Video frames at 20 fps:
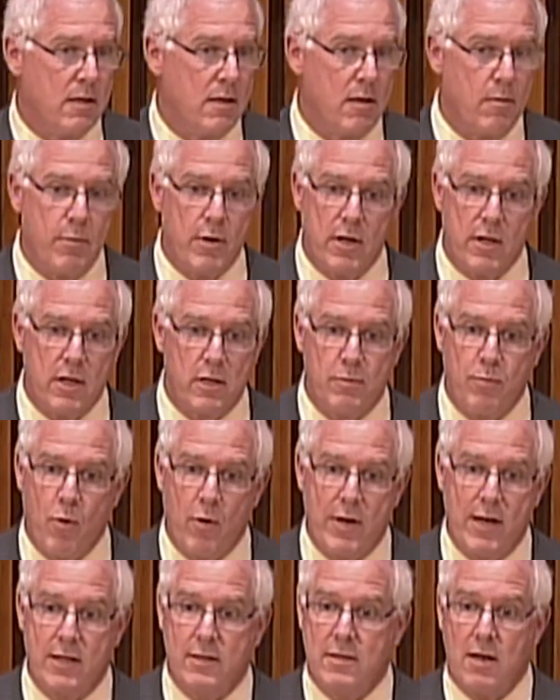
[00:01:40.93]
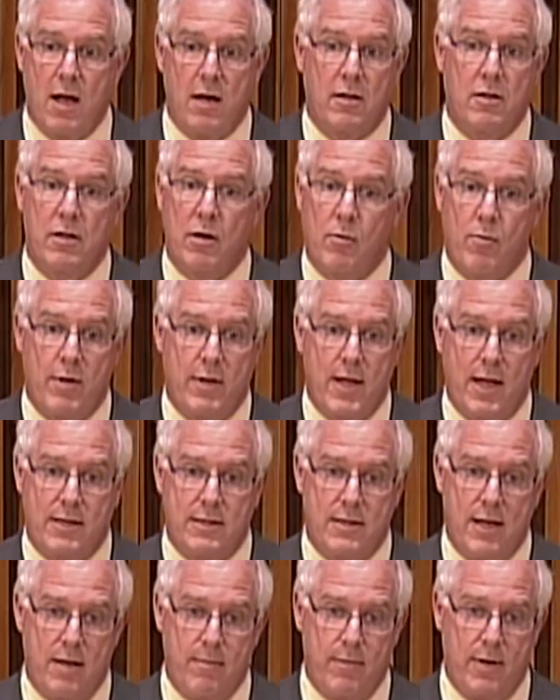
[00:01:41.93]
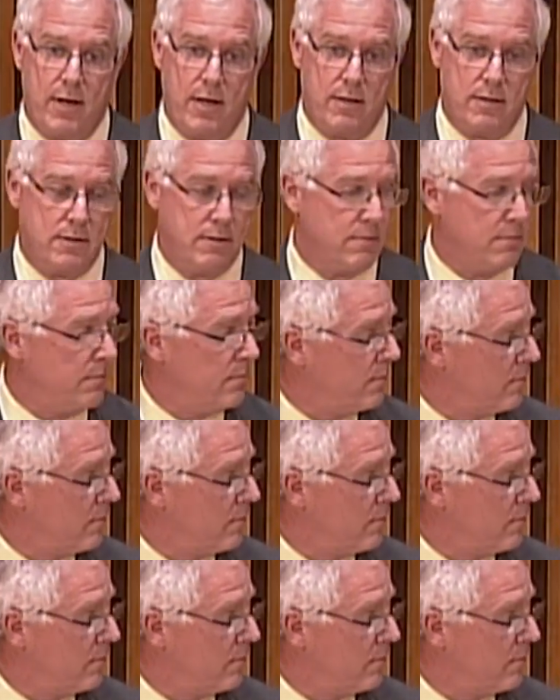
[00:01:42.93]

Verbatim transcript: but at this point it's not clear what that statement is.